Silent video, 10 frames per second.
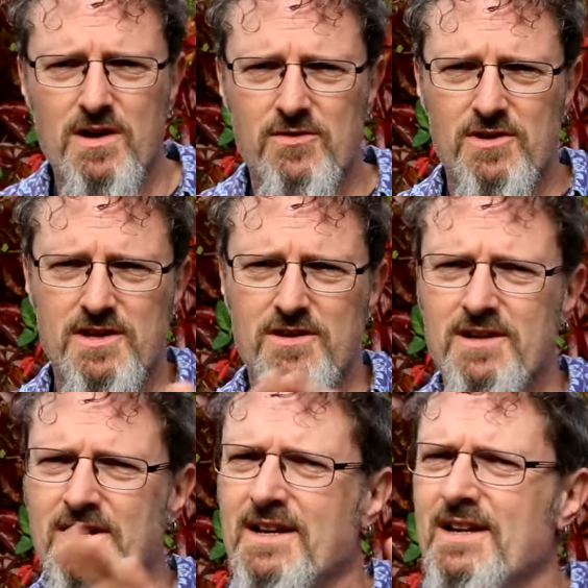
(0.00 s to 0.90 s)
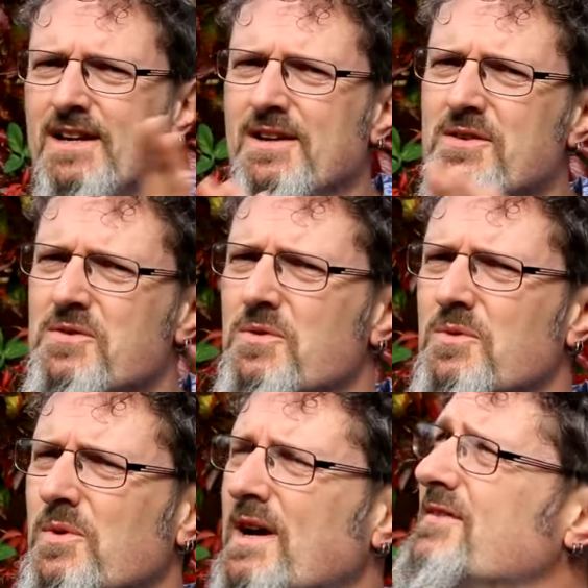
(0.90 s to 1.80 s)
over, and you're
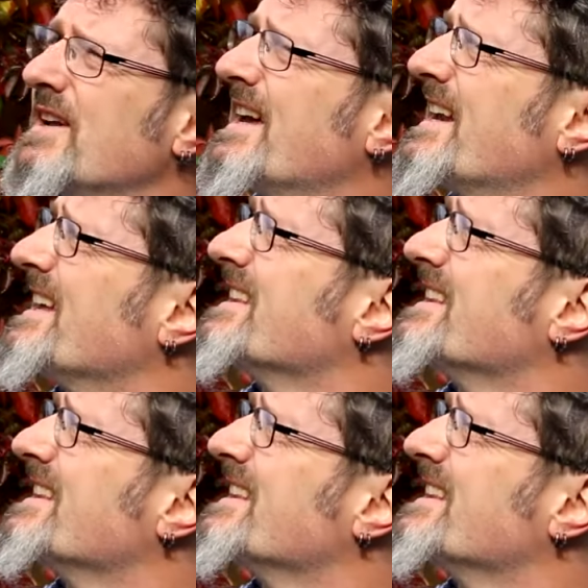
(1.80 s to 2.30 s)
waving at it,